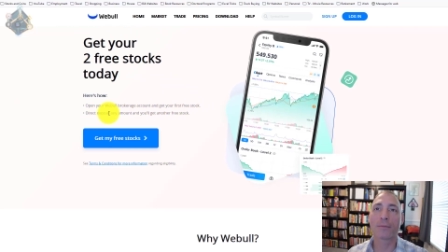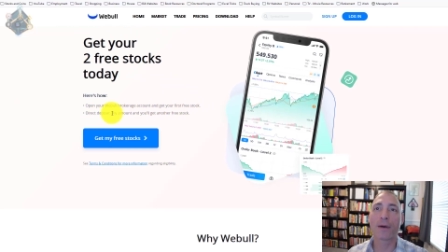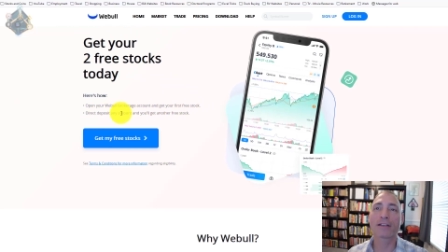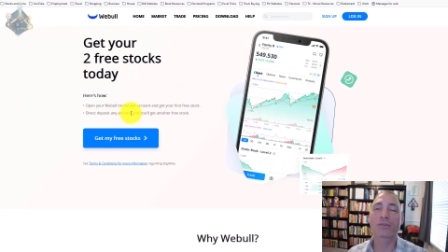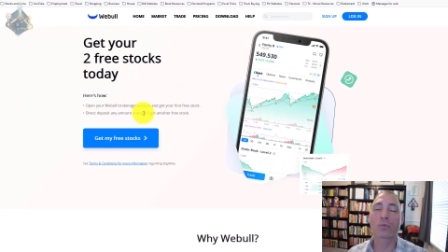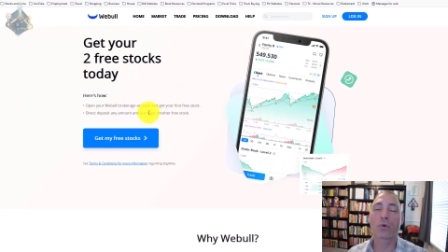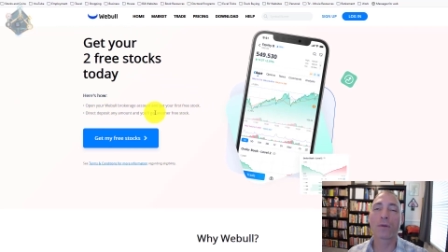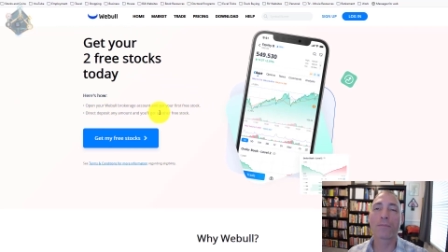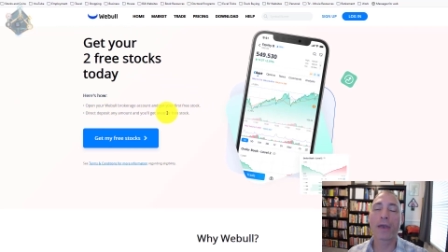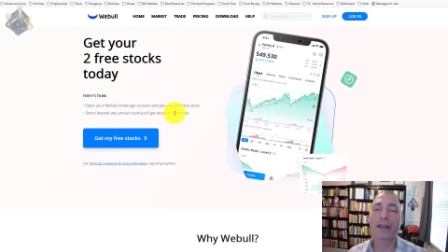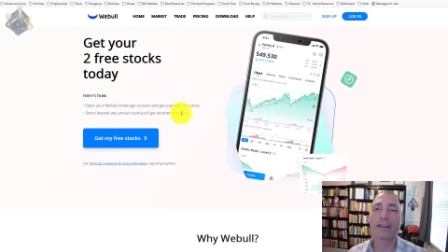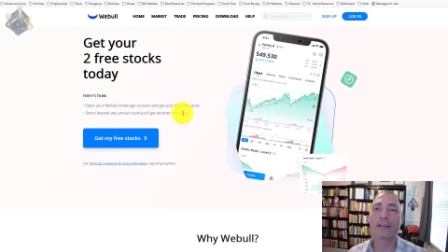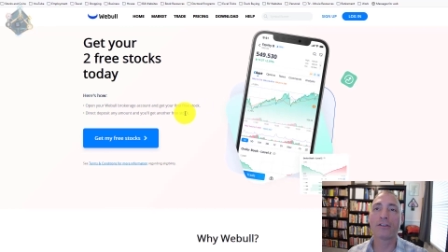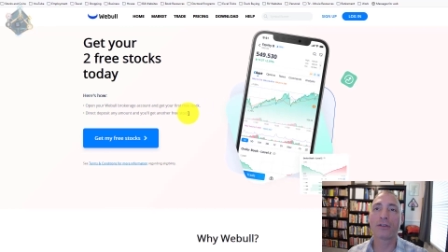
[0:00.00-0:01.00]
Deposit one
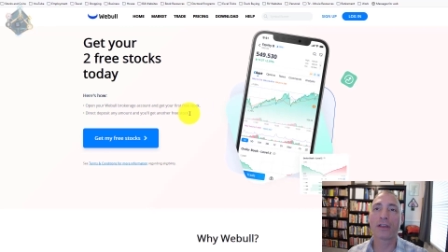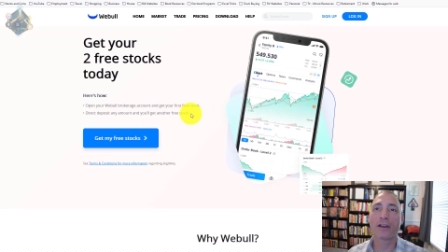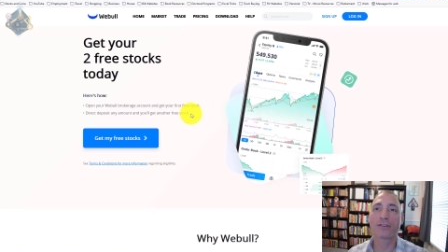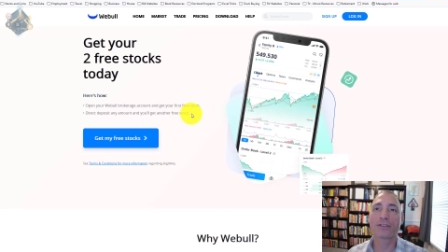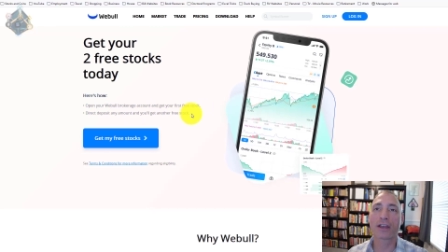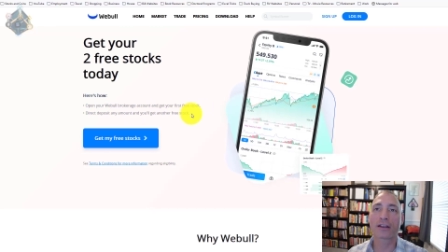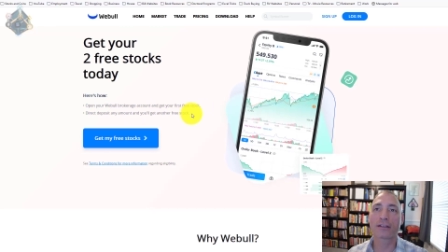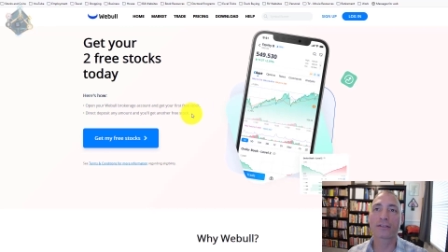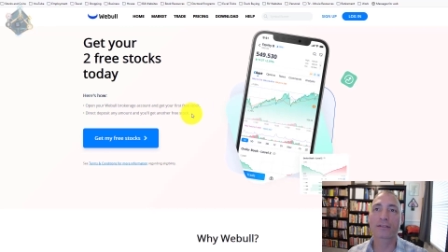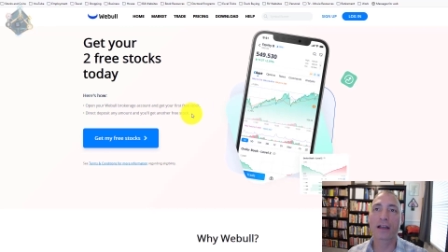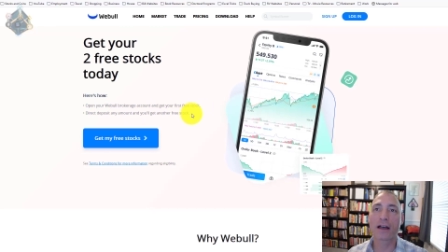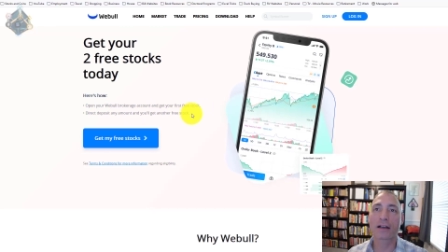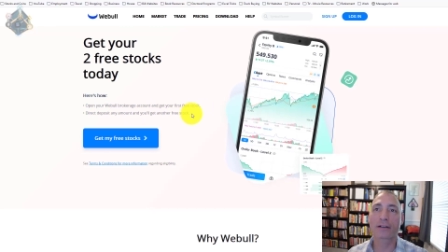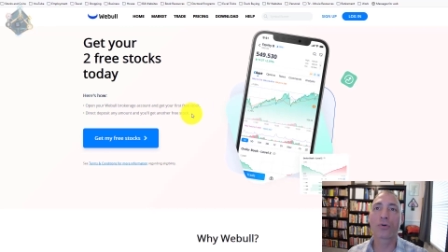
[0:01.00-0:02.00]
penny and you get your second
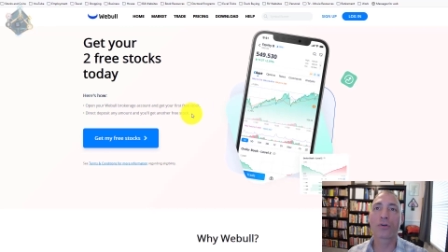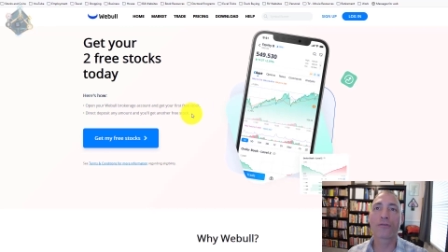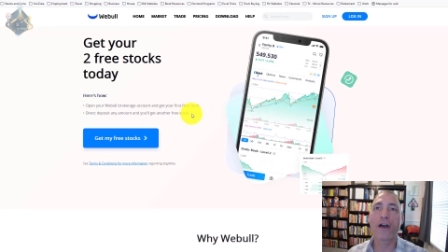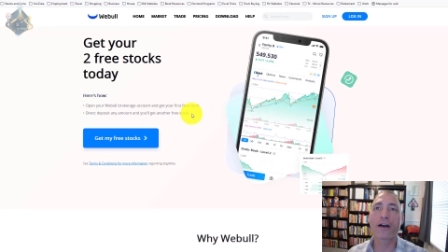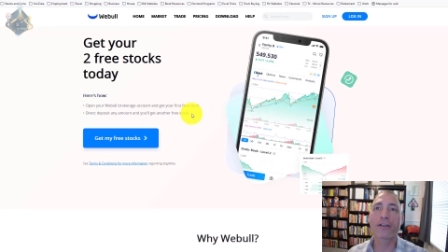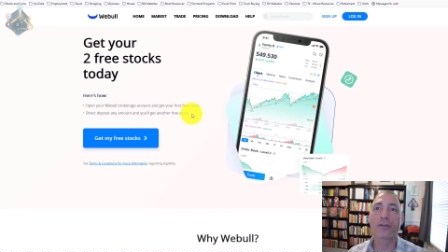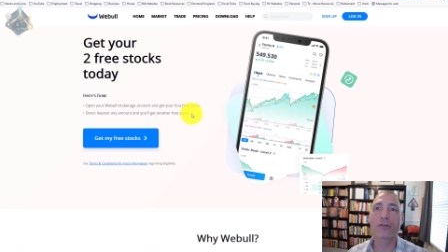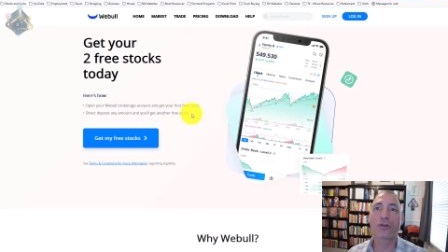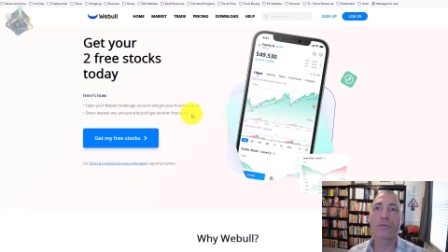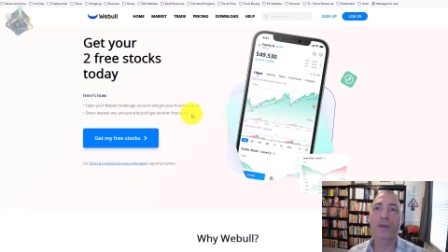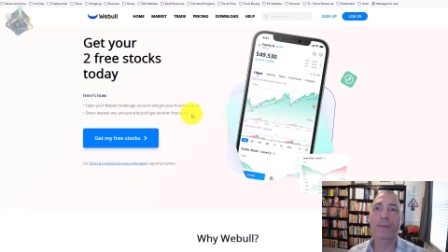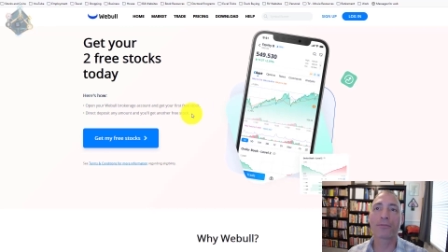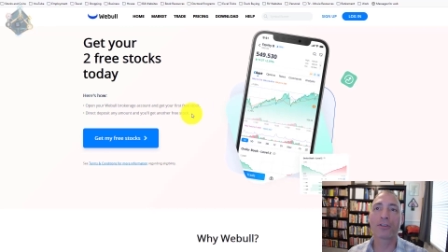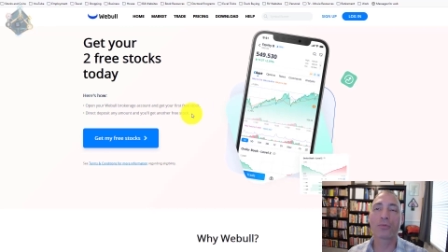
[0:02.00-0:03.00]
stock. Total value
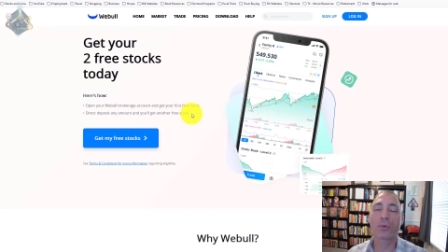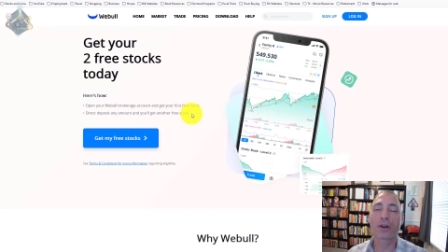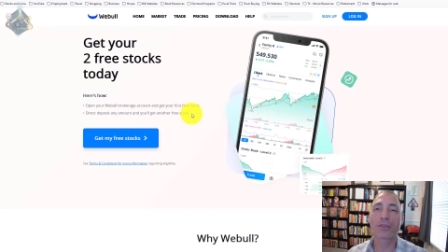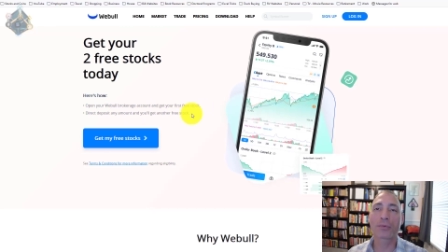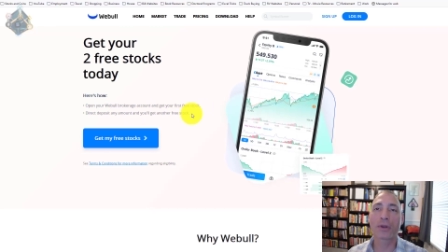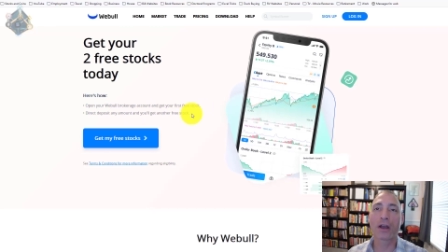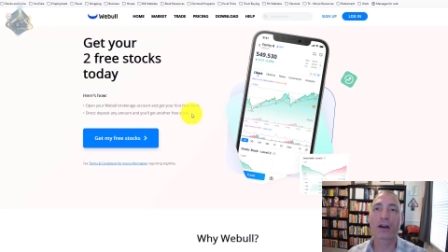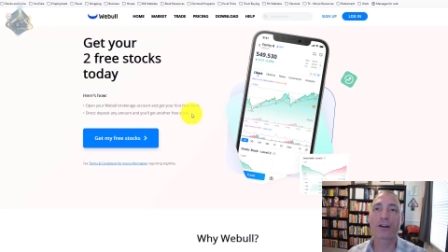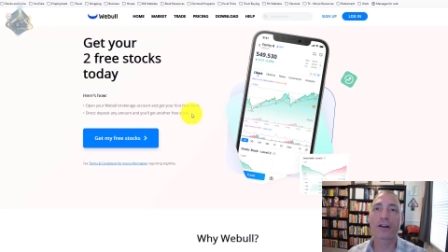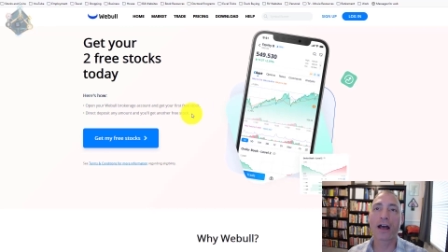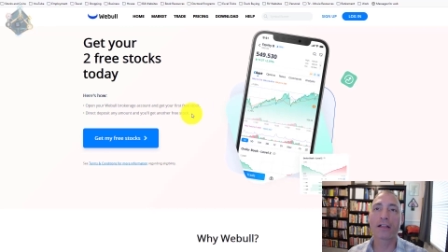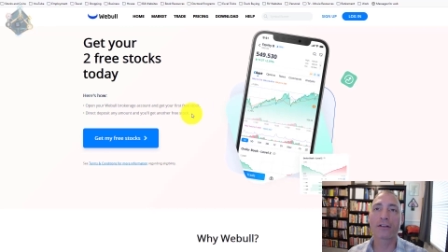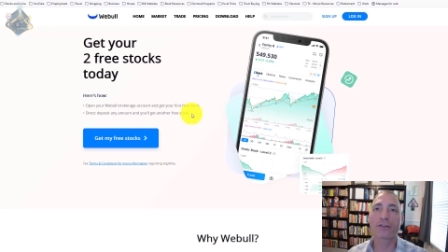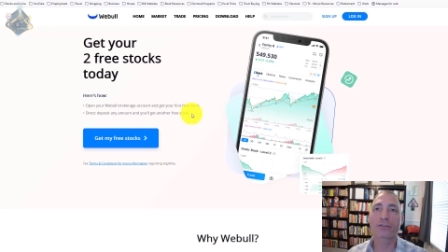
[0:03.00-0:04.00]
could be up to
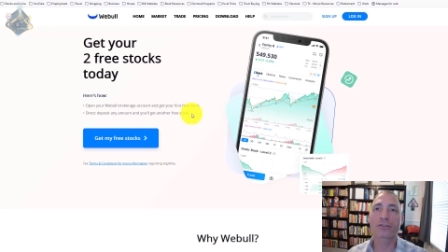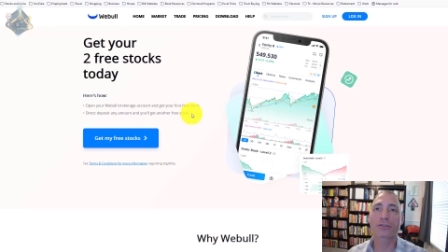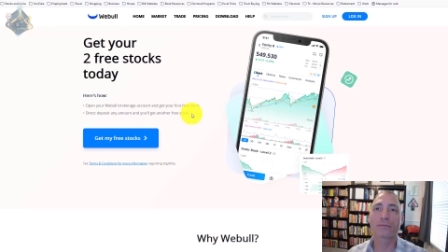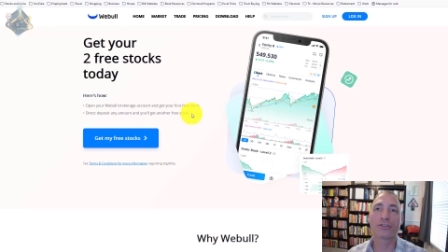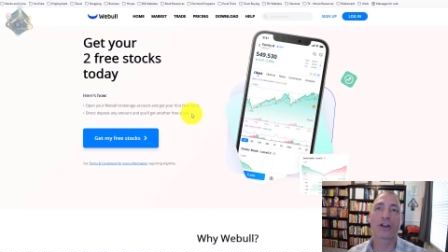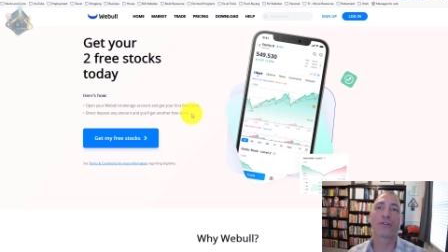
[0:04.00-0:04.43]
$2,300.